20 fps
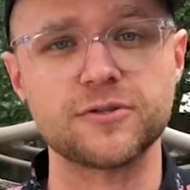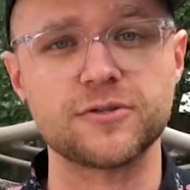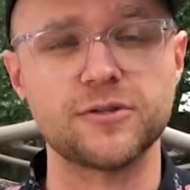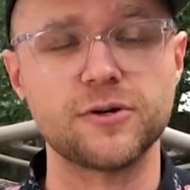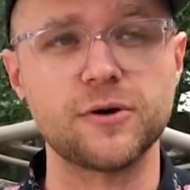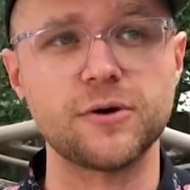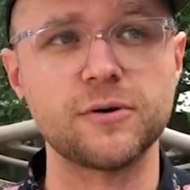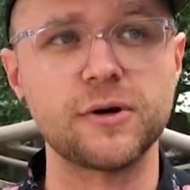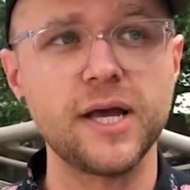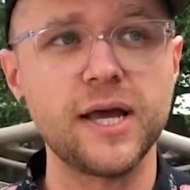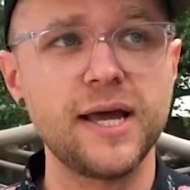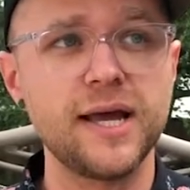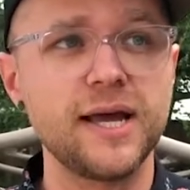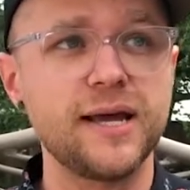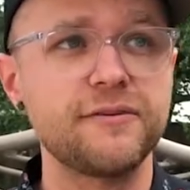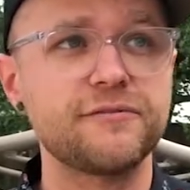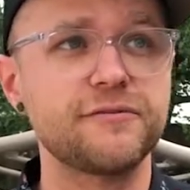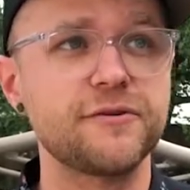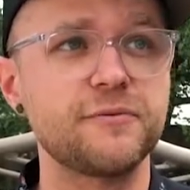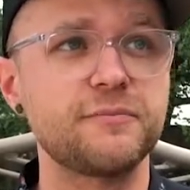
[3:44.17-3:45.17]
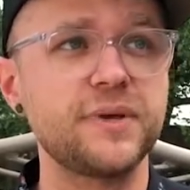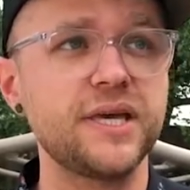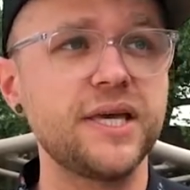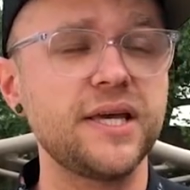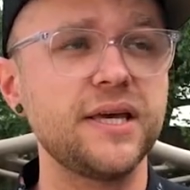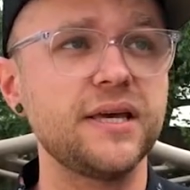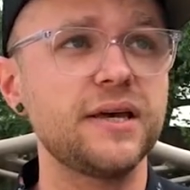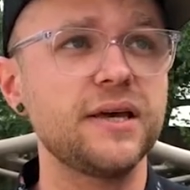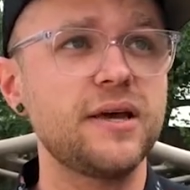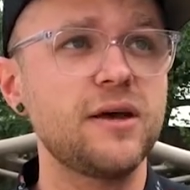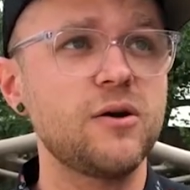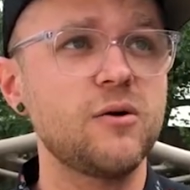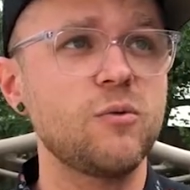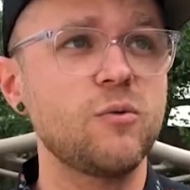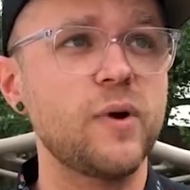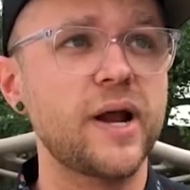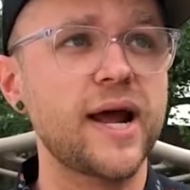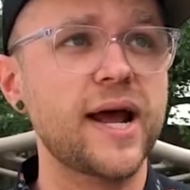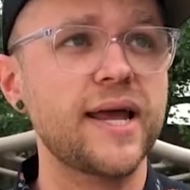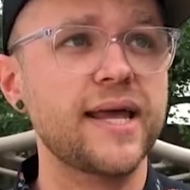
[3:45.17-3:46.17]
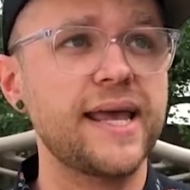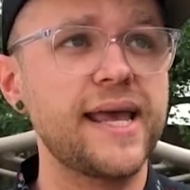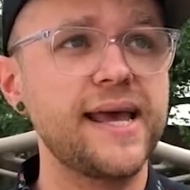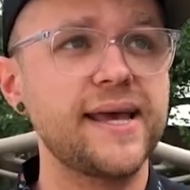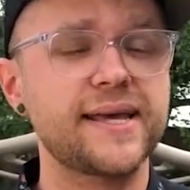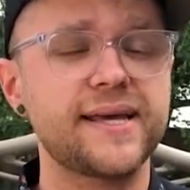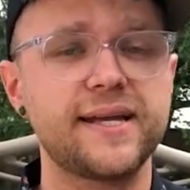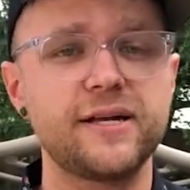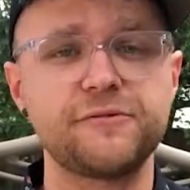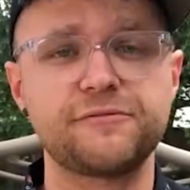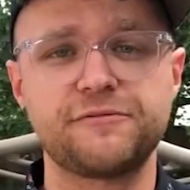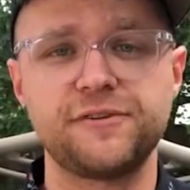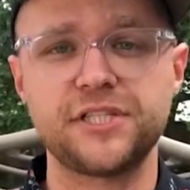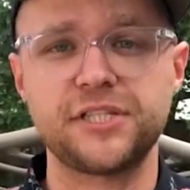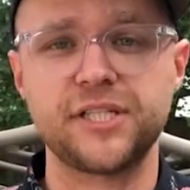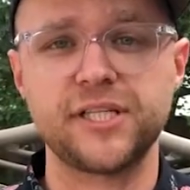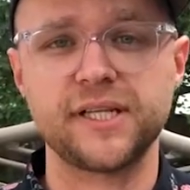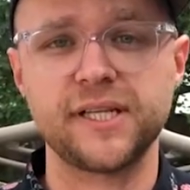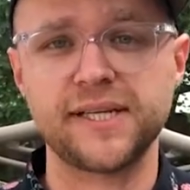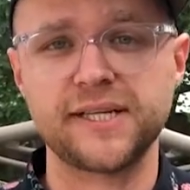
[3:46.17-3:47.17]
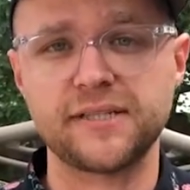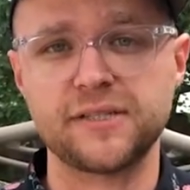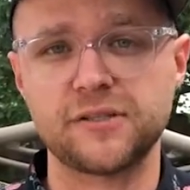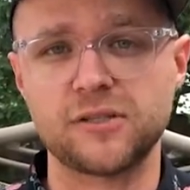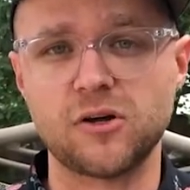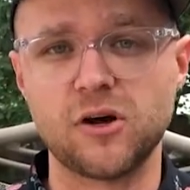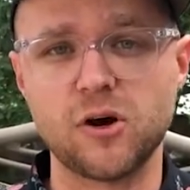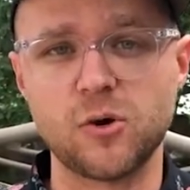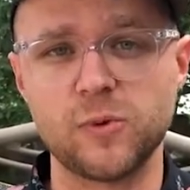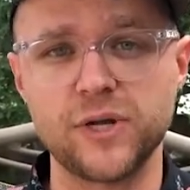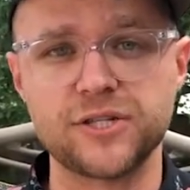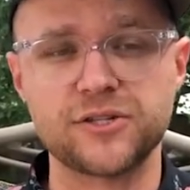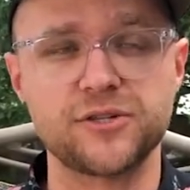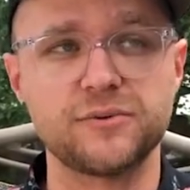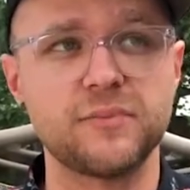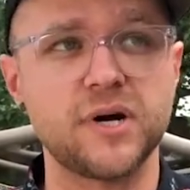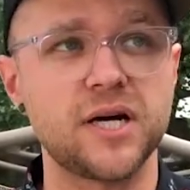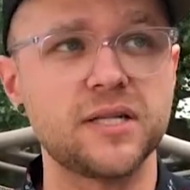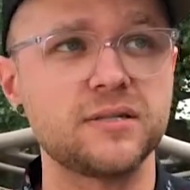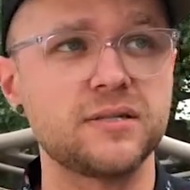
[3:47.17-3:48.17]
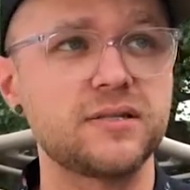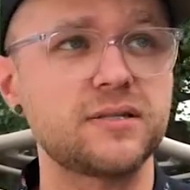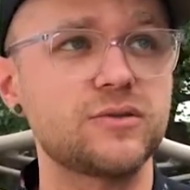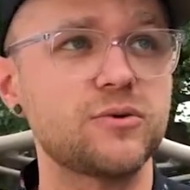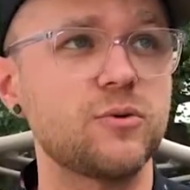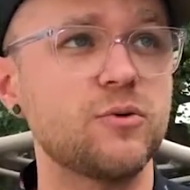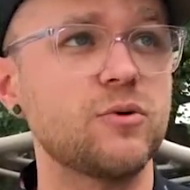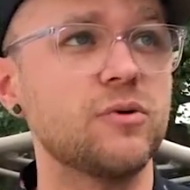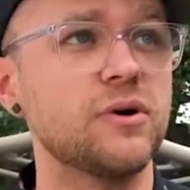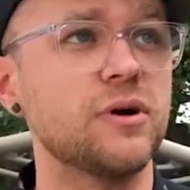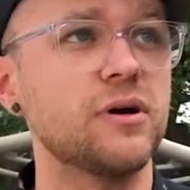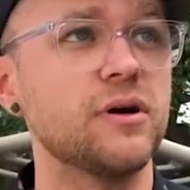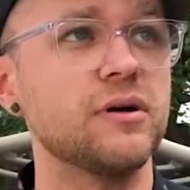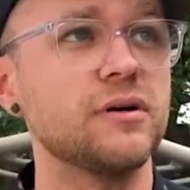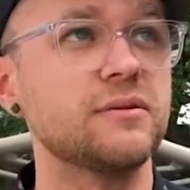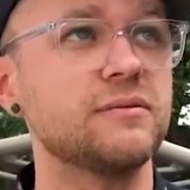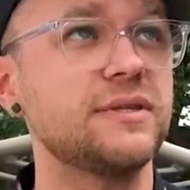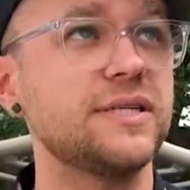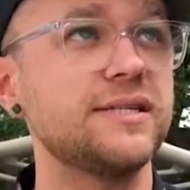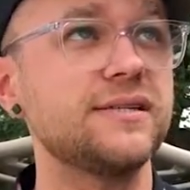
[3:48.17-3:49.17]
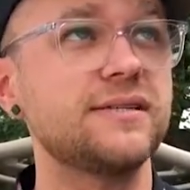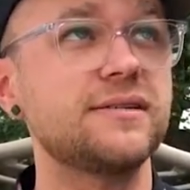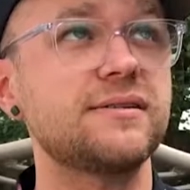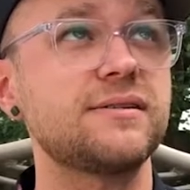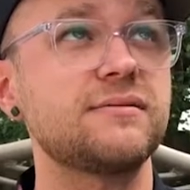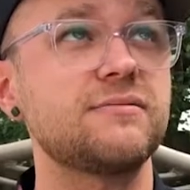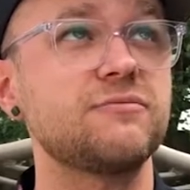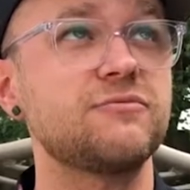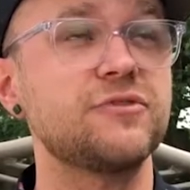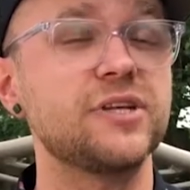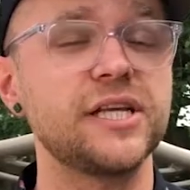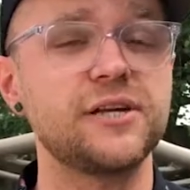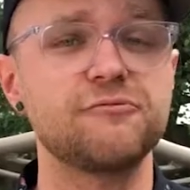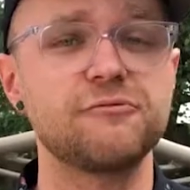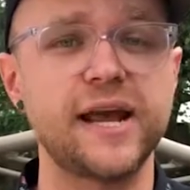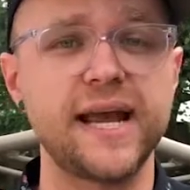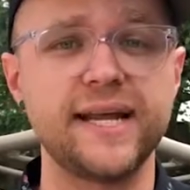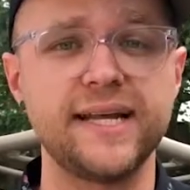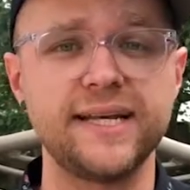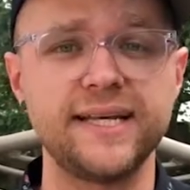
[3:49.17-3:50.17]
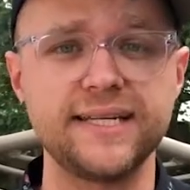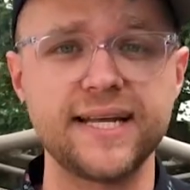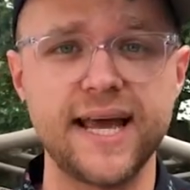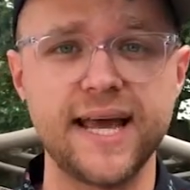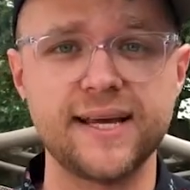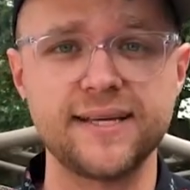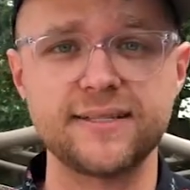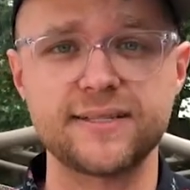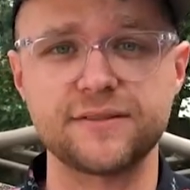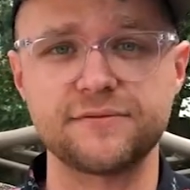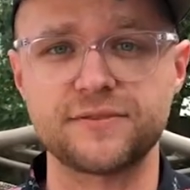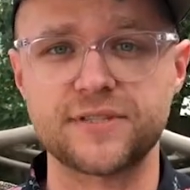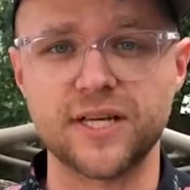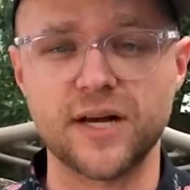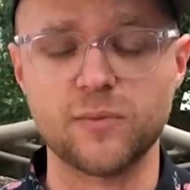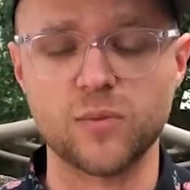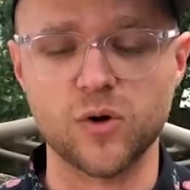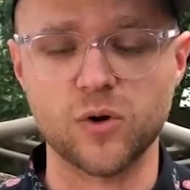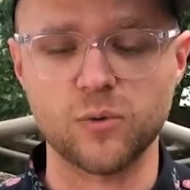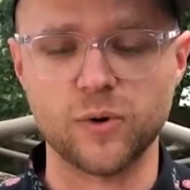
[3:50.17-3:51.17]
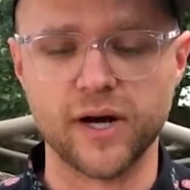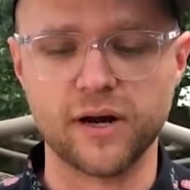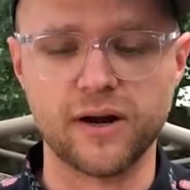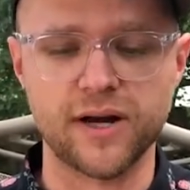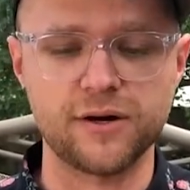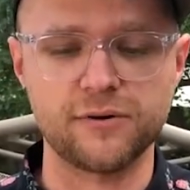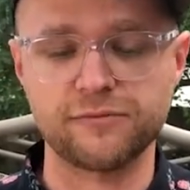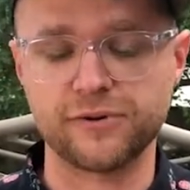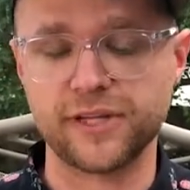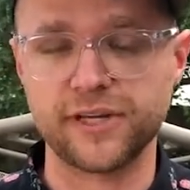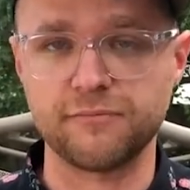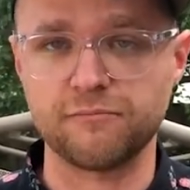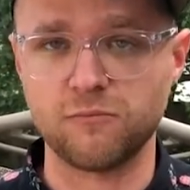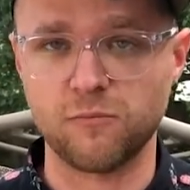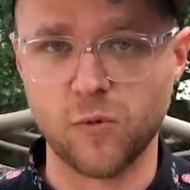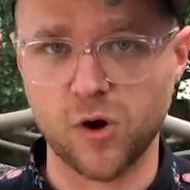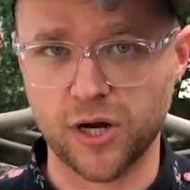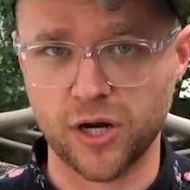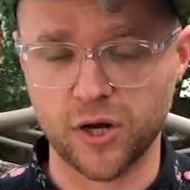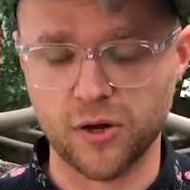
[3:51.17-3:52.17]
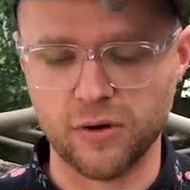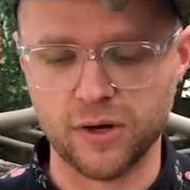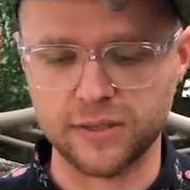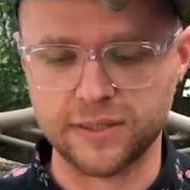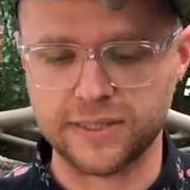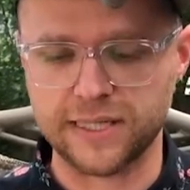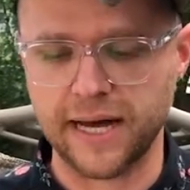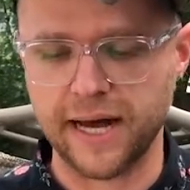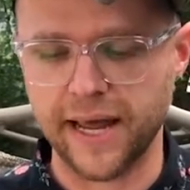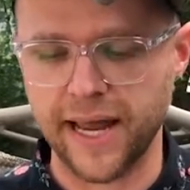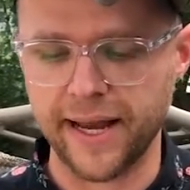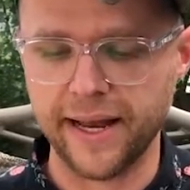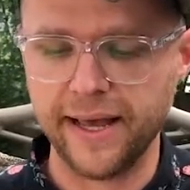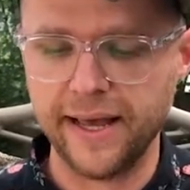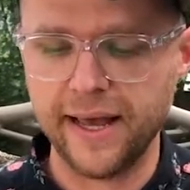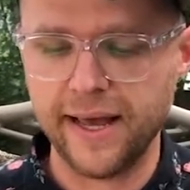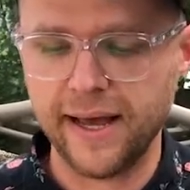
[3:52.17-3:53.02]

So for me, when I can't get out fishing, like in the long winter months or these really rainy days of summer where I don't really want to go outside,